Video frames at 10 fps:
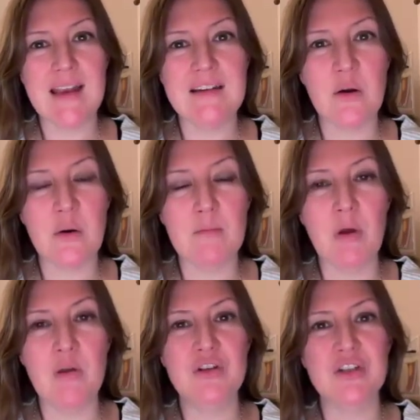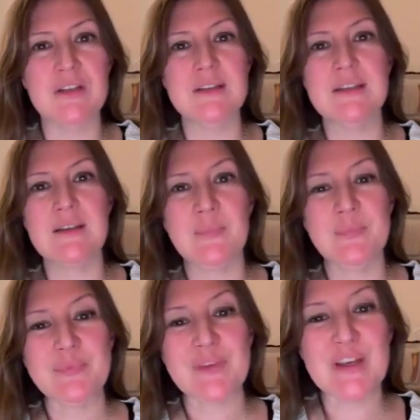and our emotions
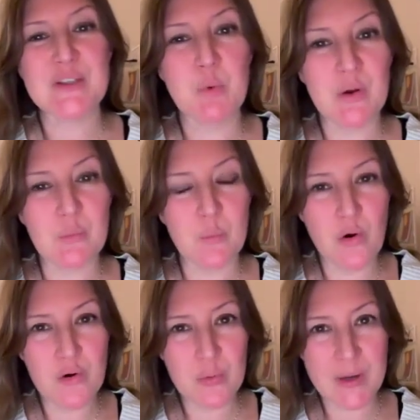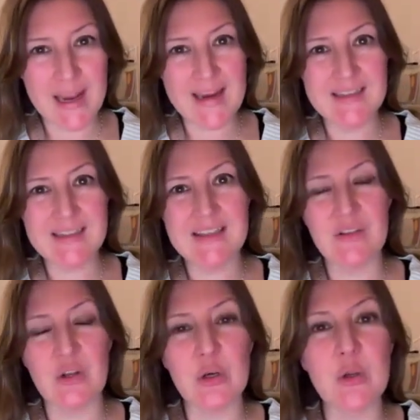is what creates
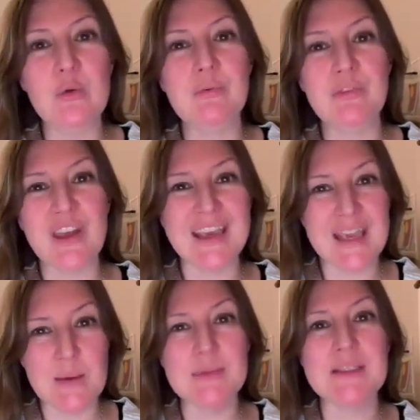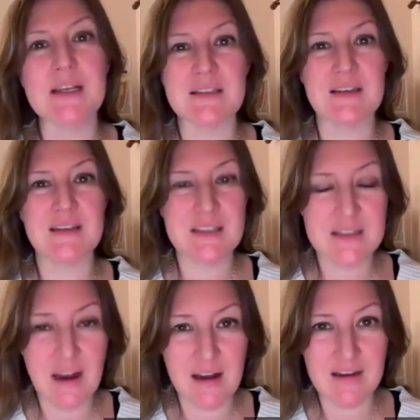the loop that keeps us
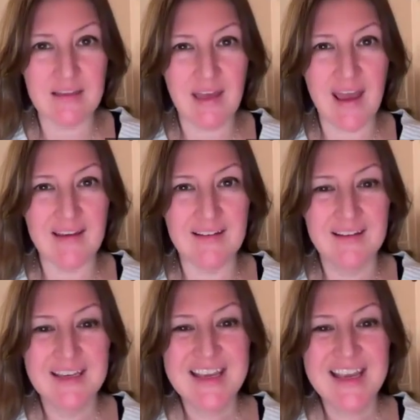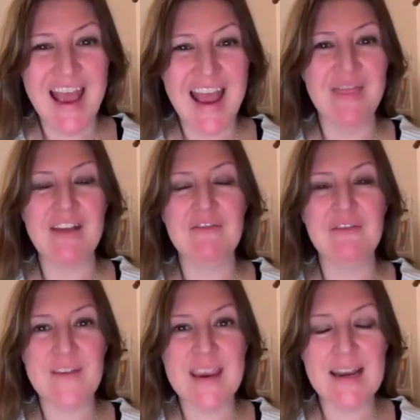stuck there. And then
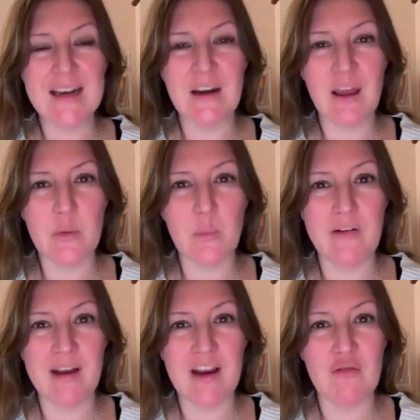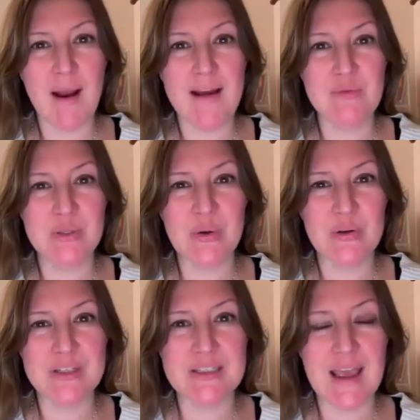feeling like we're in
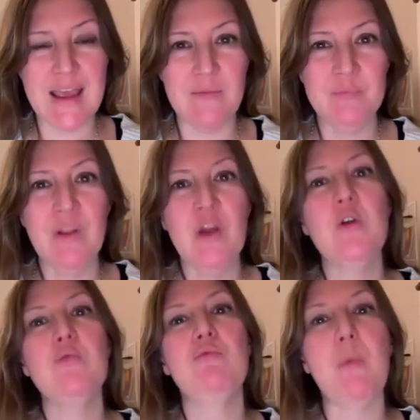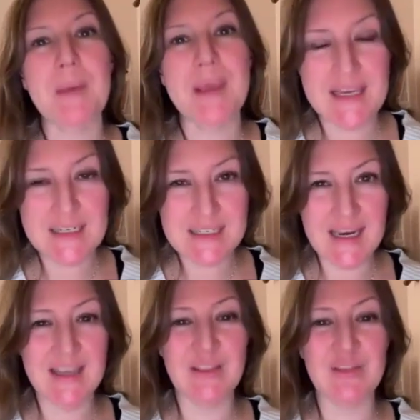Groundhog Day,
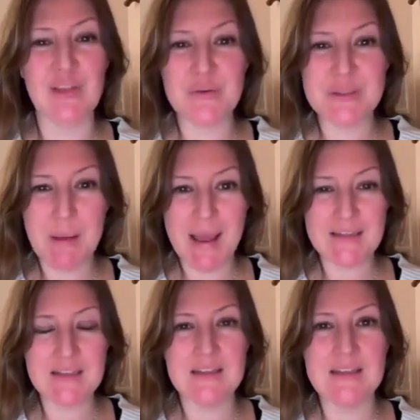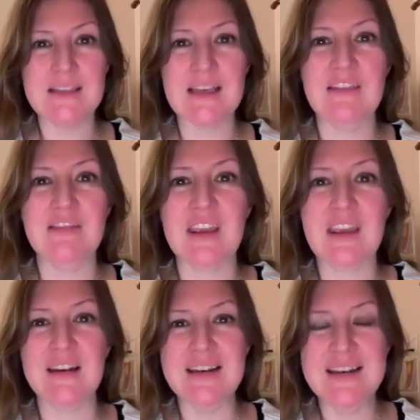repeating those patterns and the
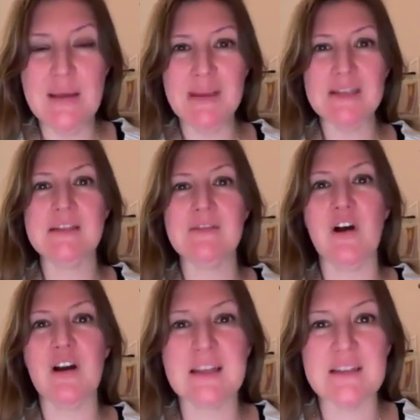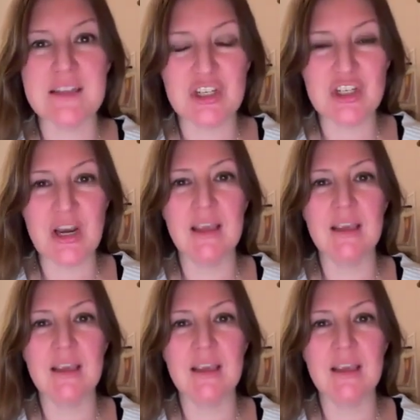limits of our conditioning